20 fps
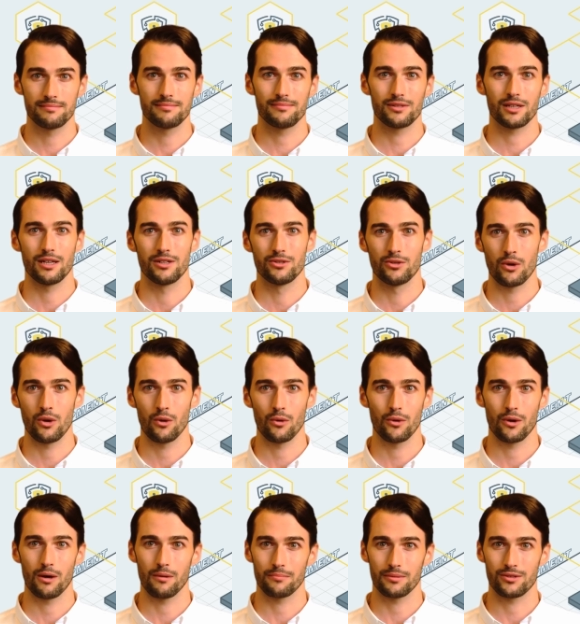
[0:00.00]
Test all
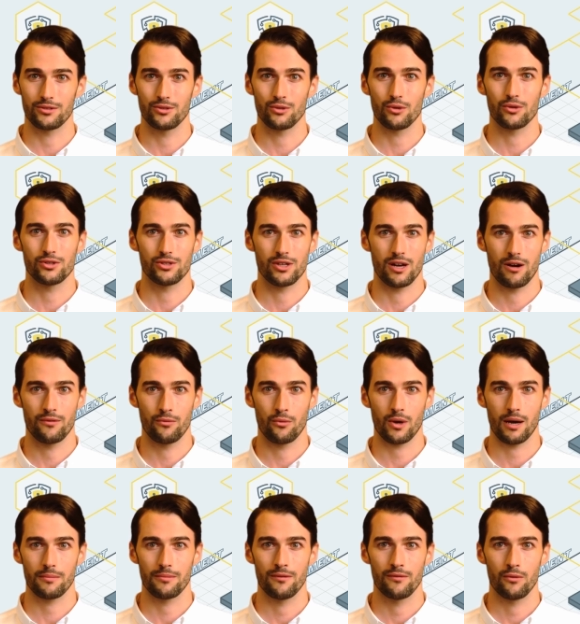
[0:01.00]
open-source
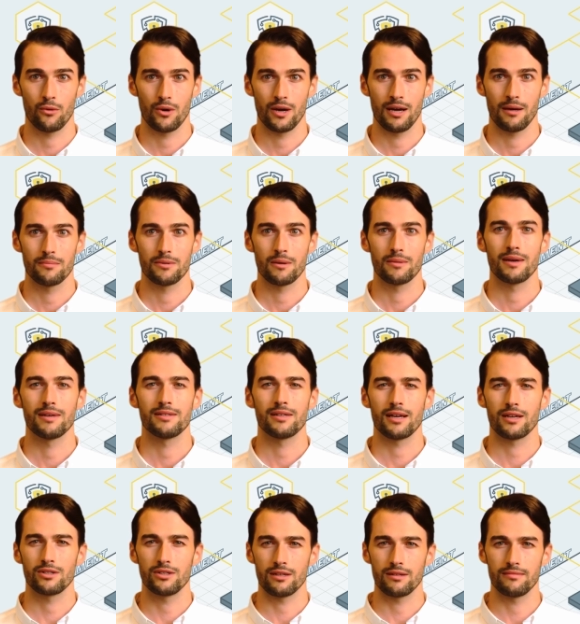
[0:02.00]
software before
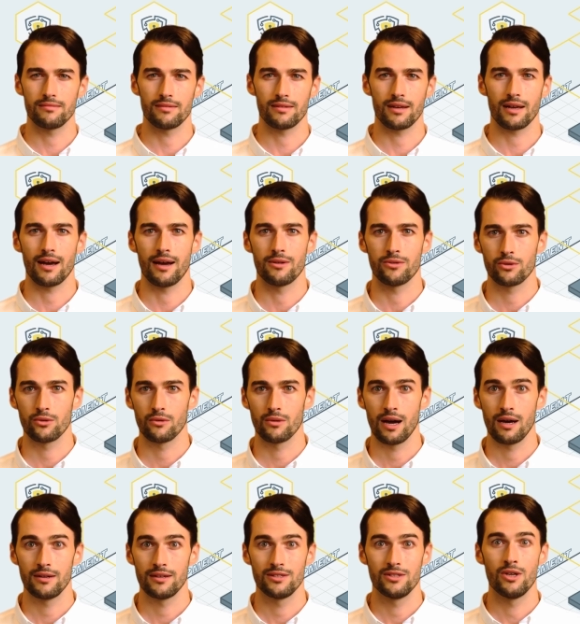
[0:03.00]
implementation and
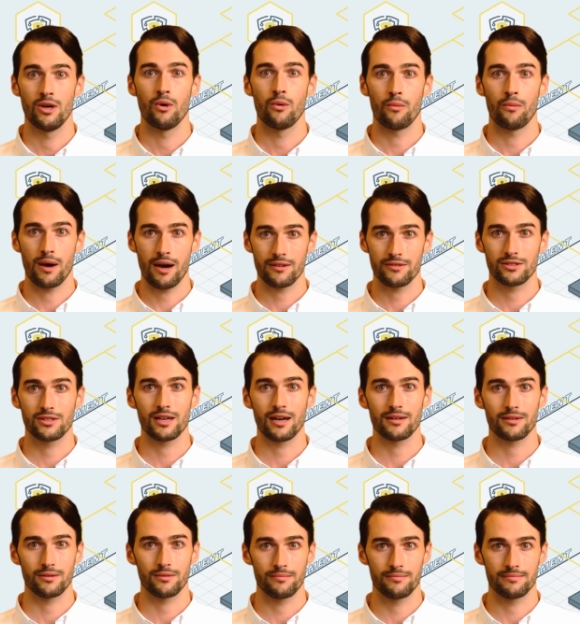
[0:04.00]
throughout its whole life
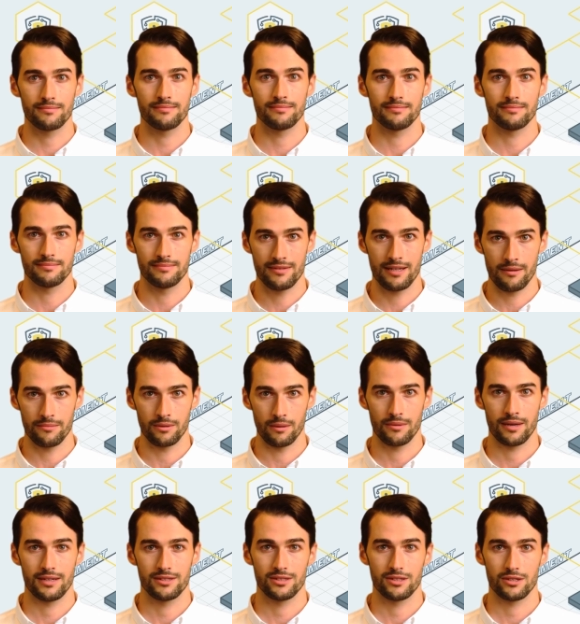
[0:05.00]
cycle.
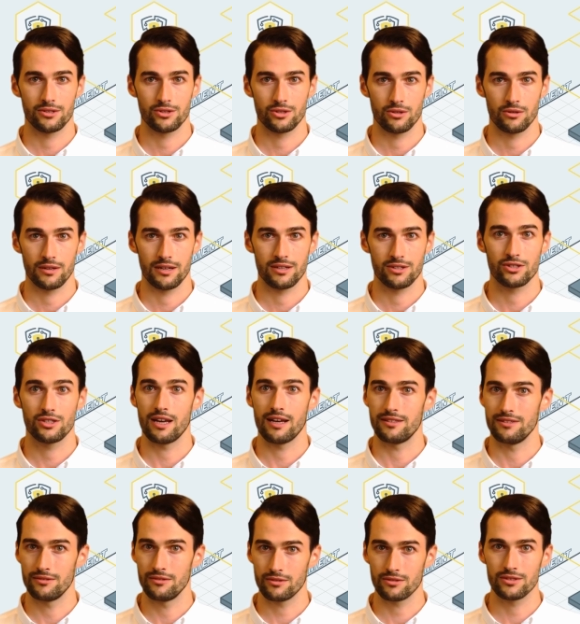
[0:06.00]
Implement security
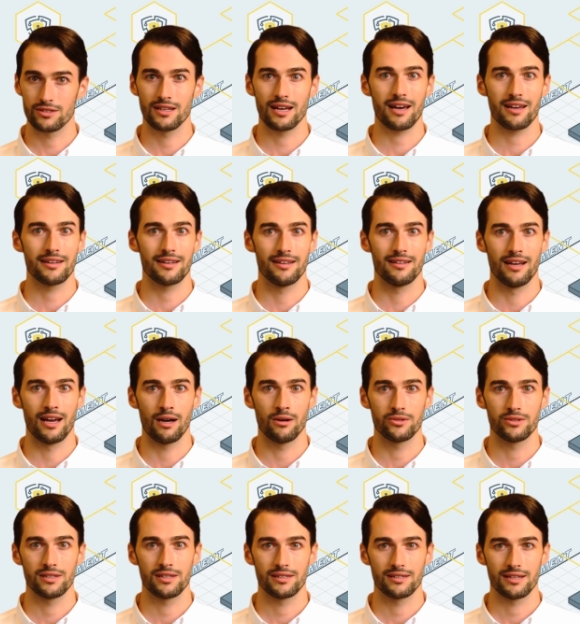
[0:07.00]
checks through static
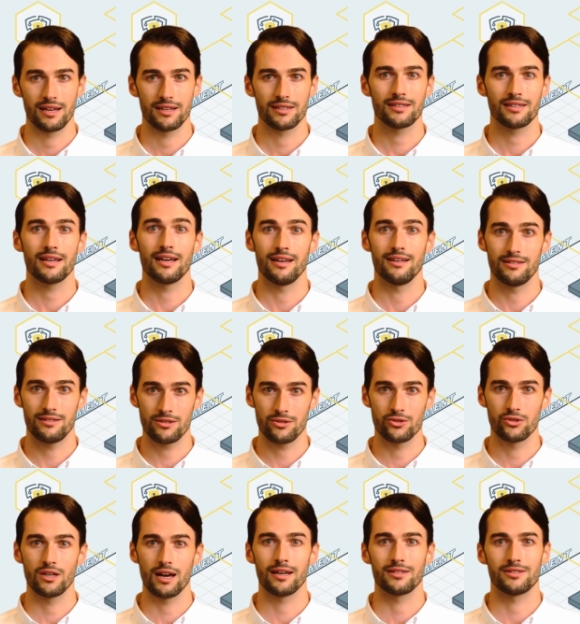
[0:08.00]
analysis that scans and
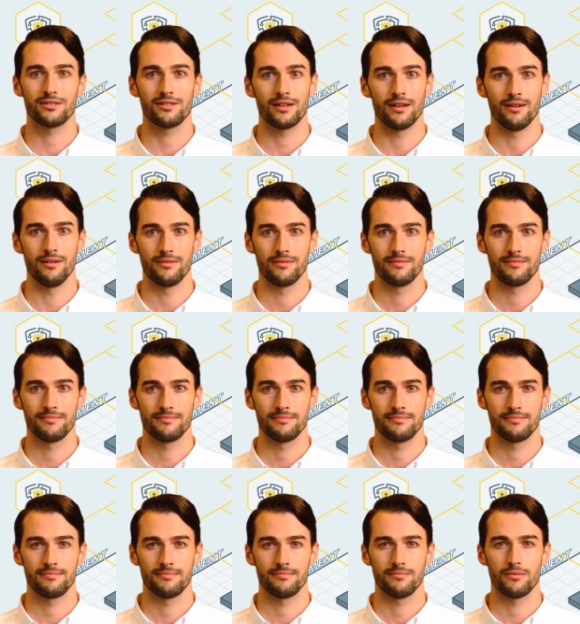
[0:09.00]
tracks code.
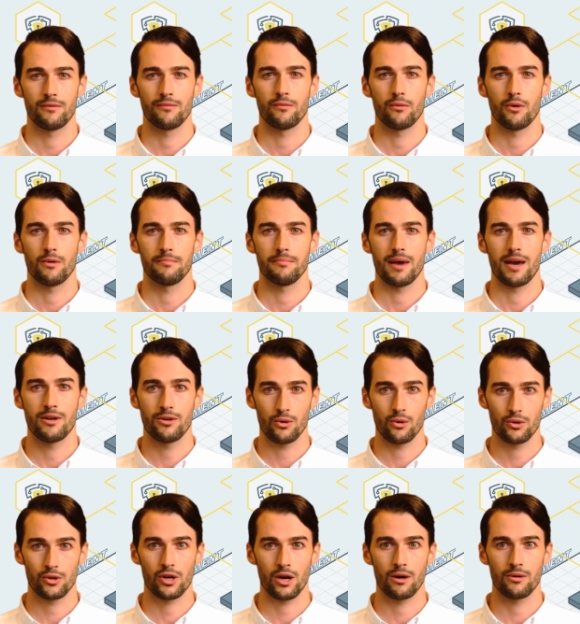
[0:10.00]
Perform manual
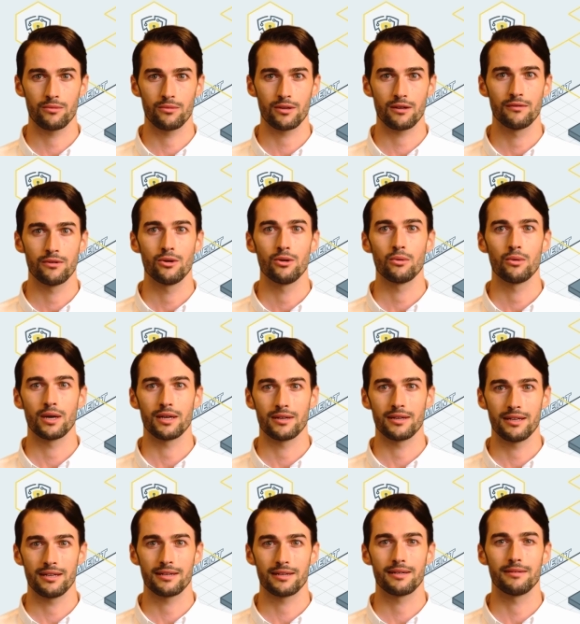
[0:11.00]
code review where
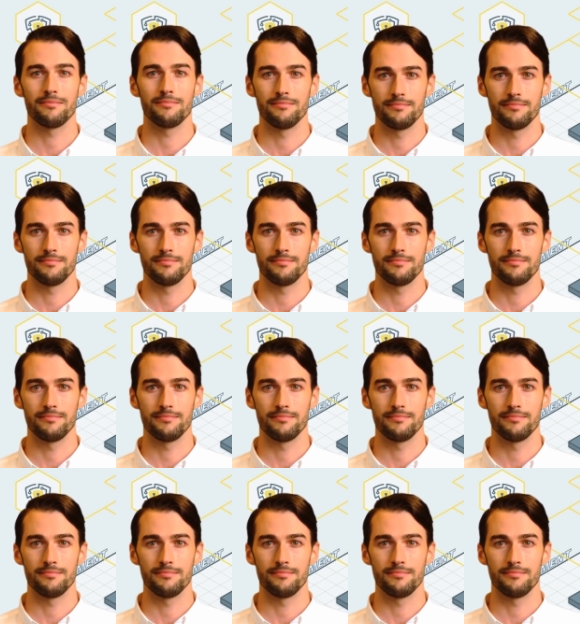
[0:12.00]
needed.